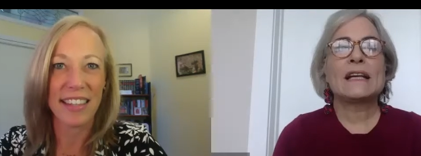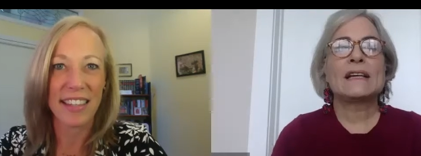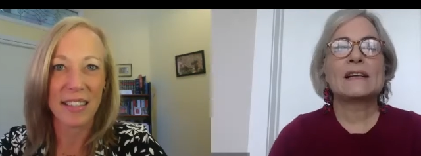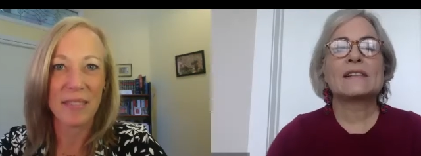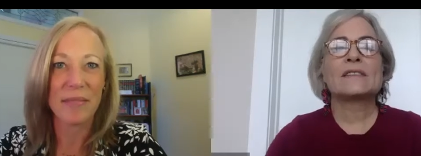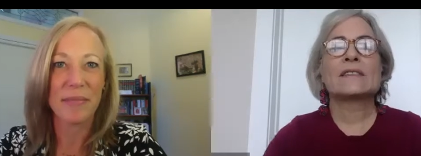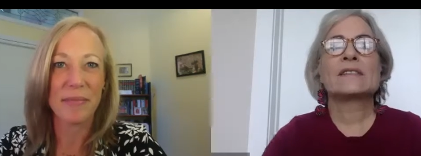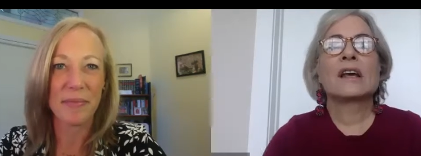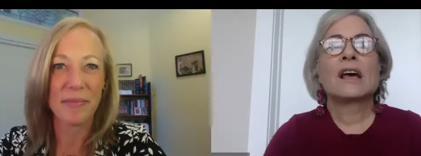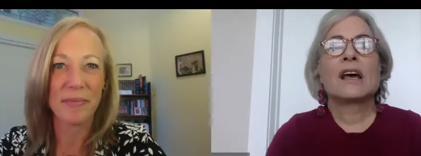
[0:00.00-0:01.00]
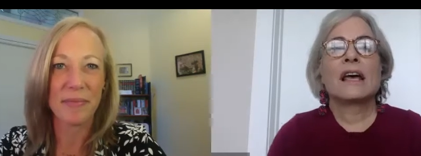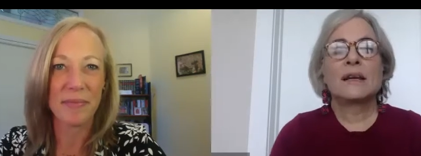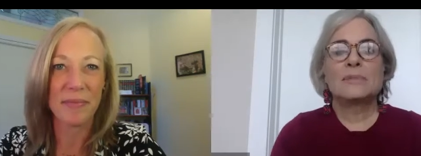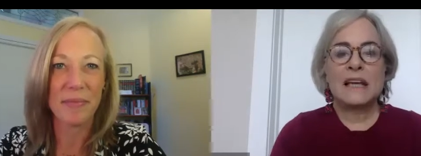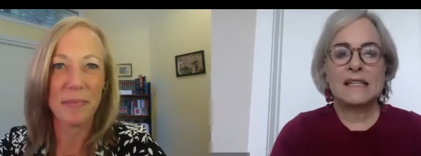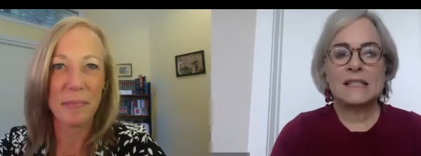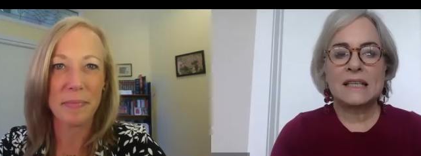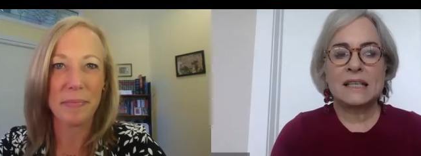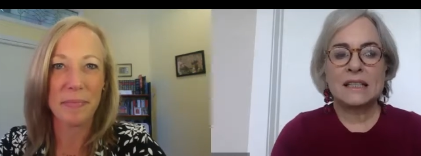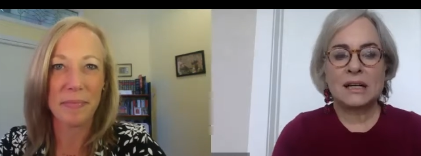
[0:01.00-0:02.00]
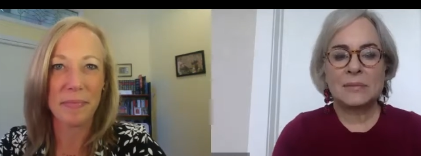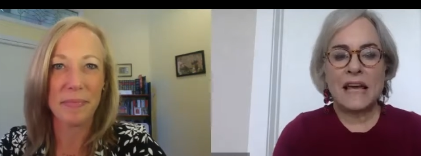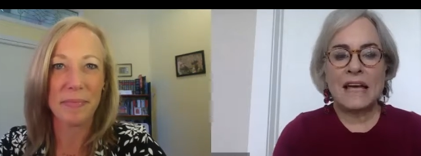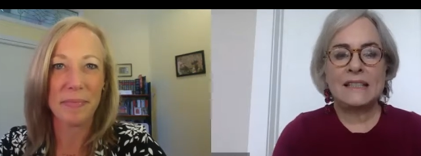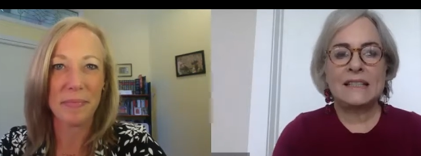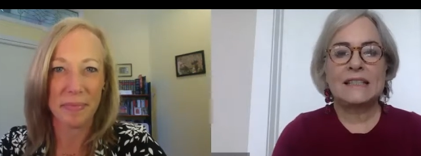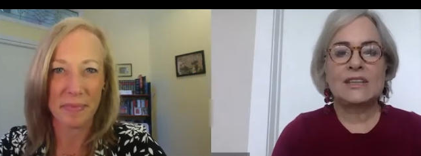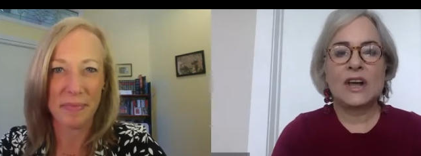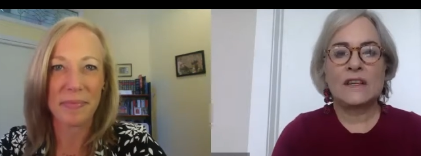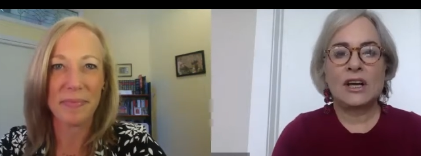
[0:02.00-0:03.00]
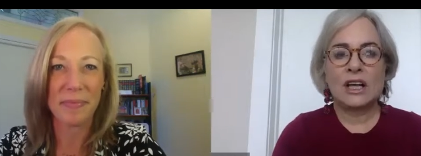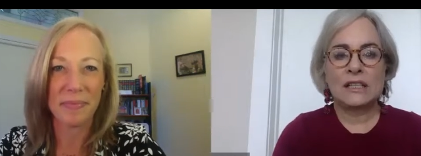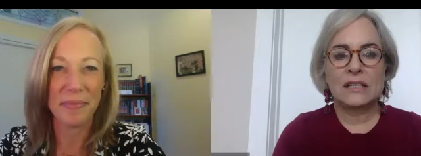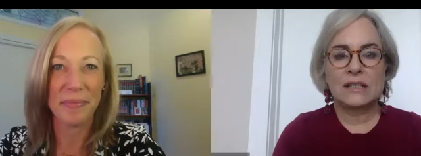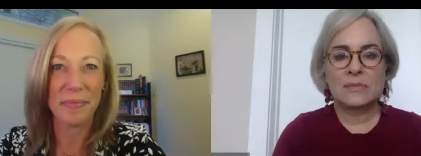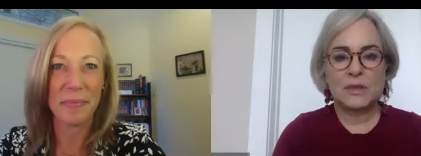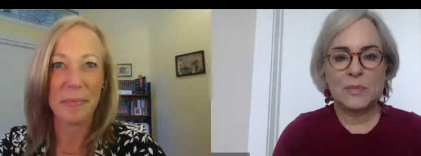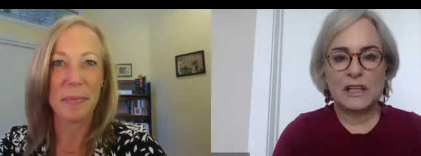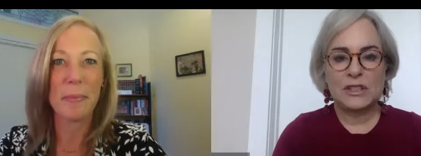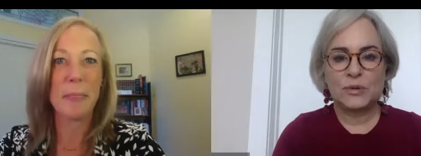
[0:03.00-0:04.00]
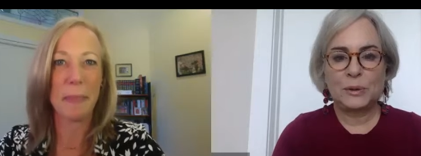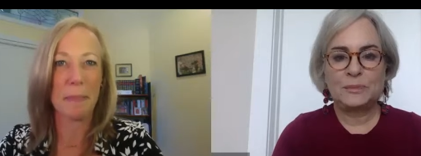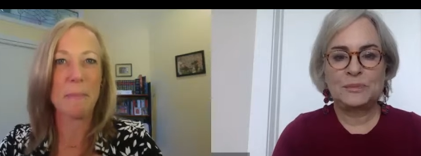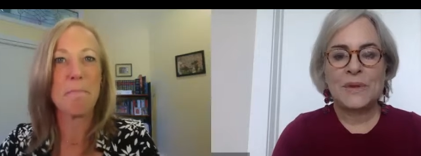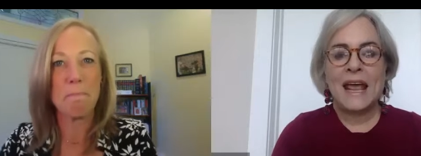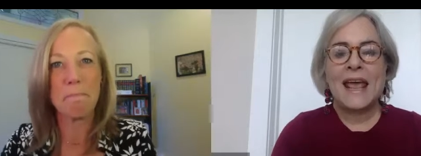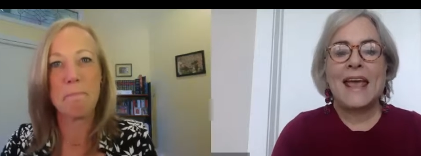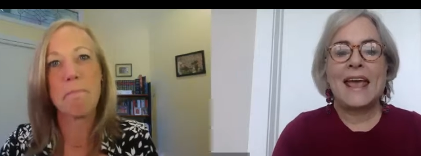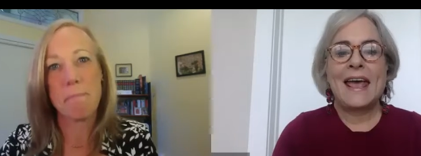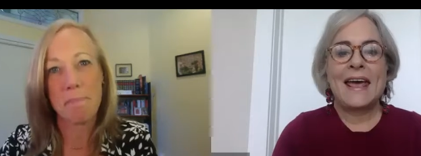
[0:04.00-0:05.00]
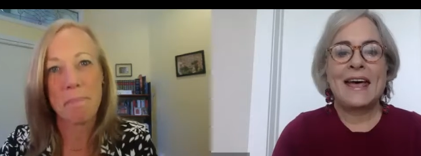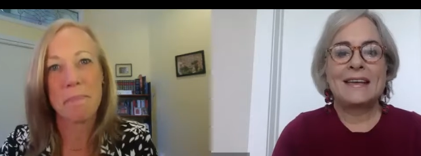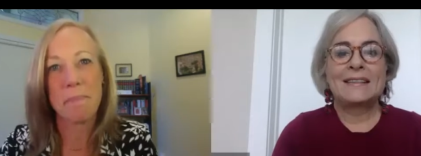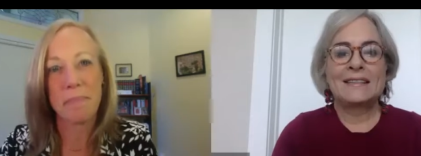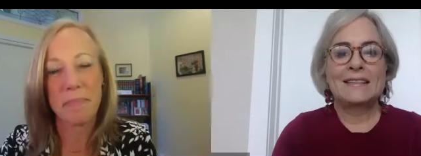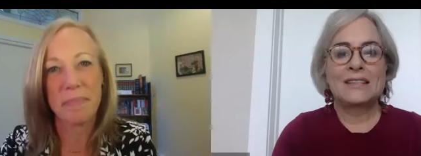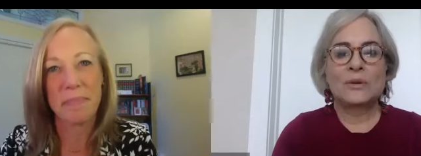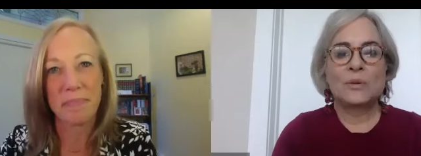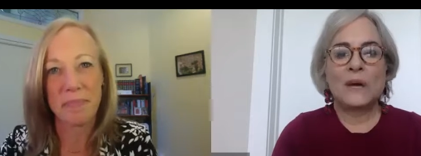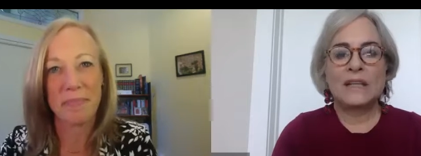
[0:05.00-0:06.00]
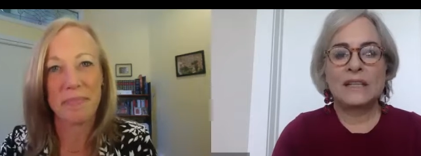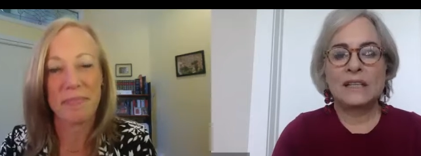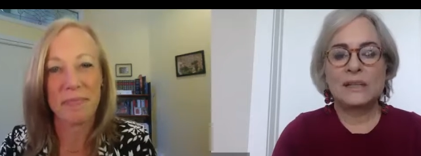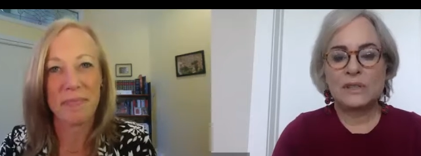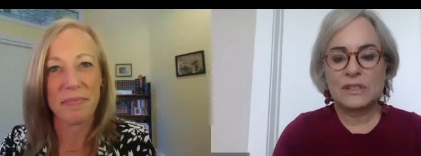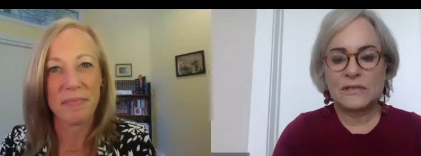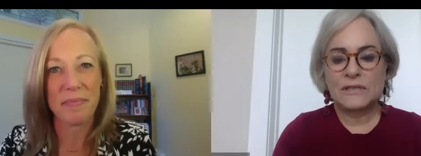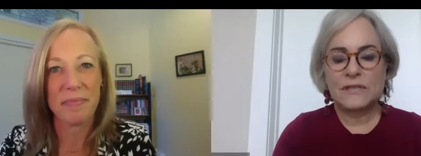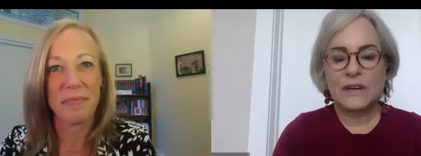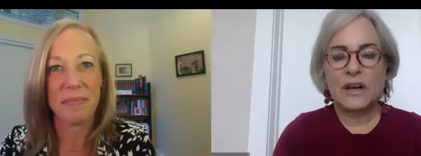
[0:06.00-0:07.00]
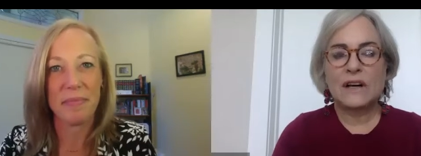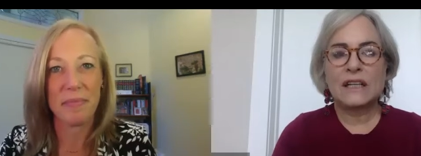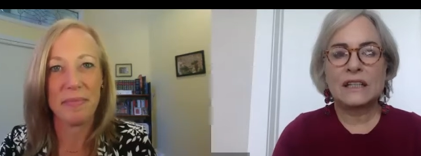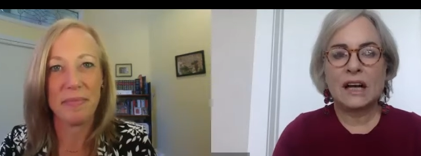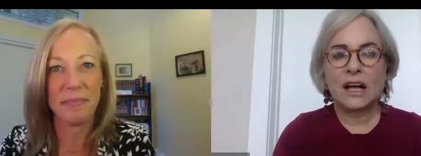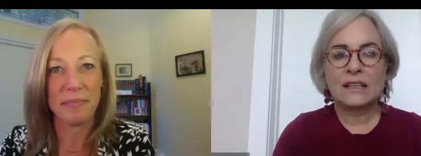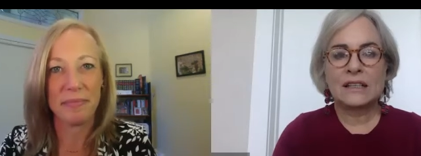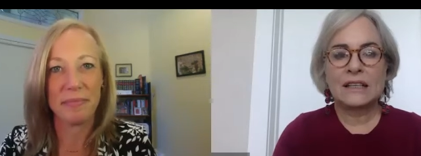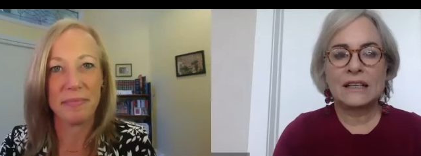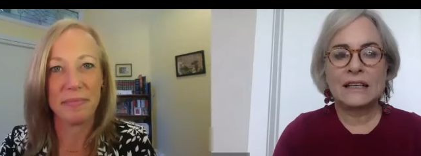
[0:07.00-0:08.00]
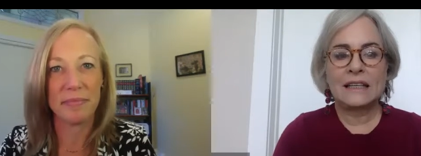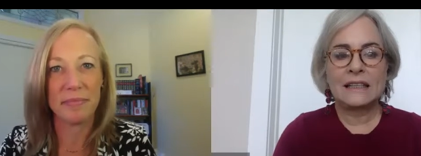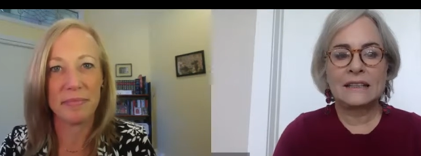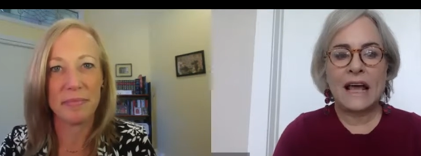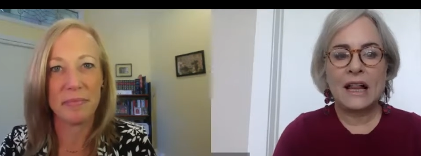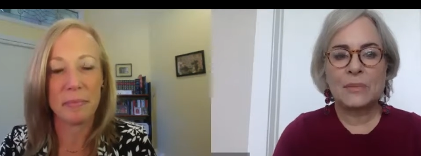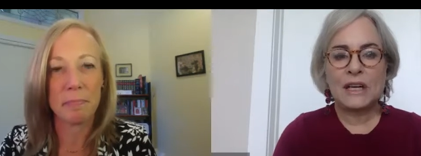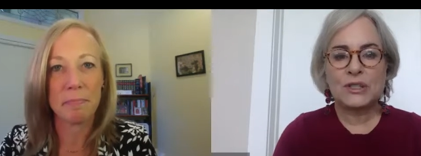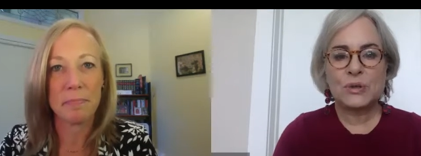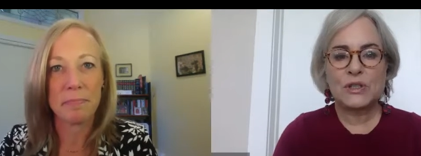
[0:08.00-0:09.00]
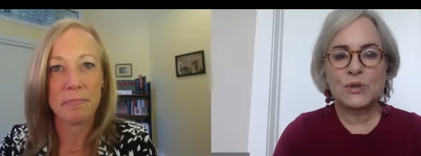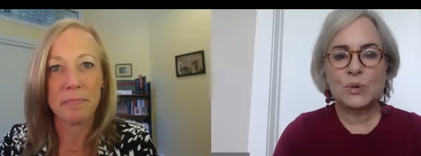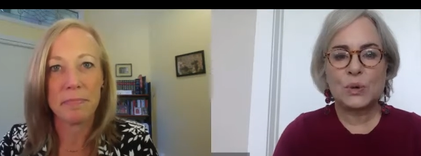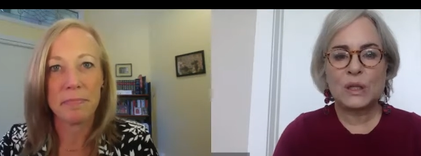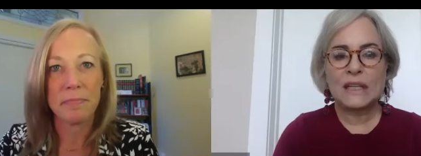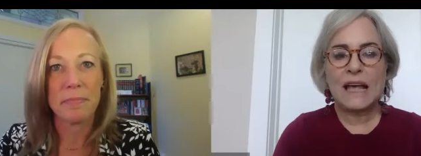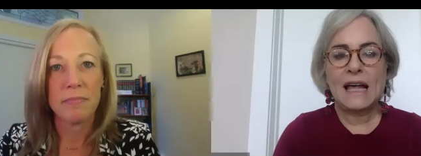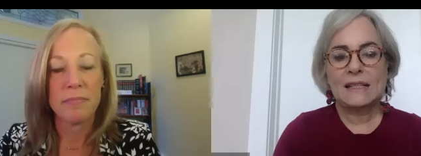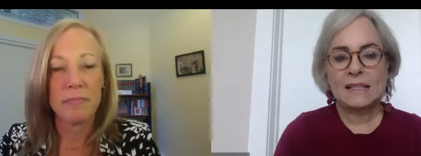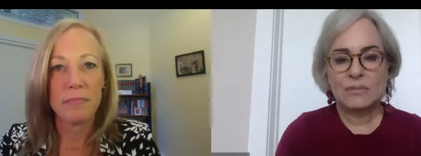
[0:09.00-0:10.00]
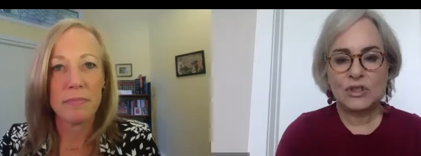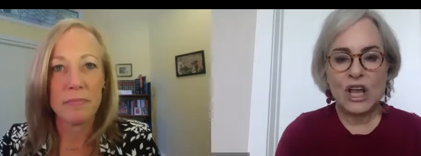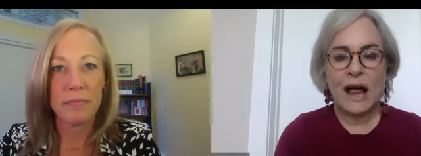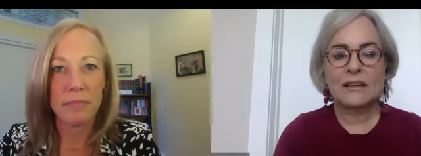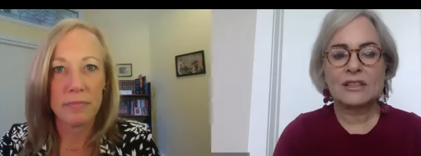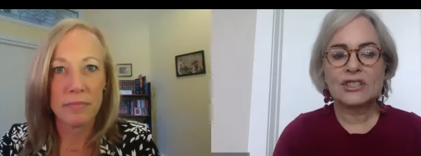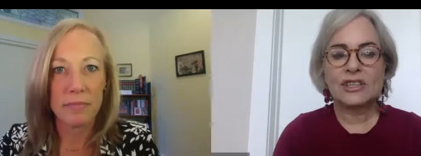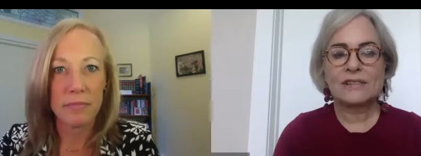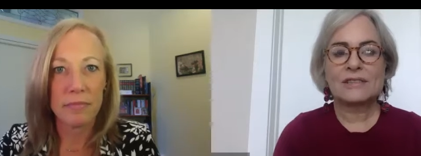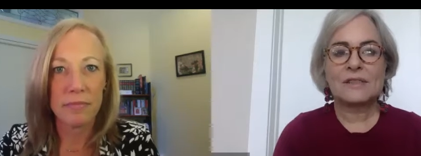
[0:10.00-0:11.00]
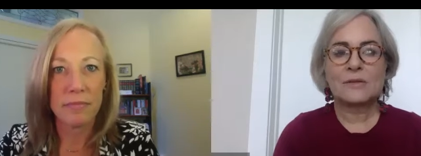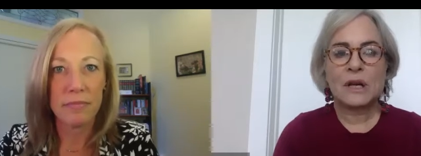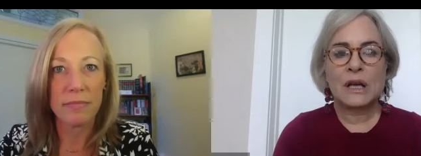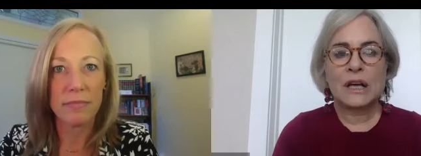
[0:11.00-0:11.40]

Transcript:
Speaker 1: is an amazing young man. He's on the autism spectrum. And when he was very young in elementary school, he had some challenges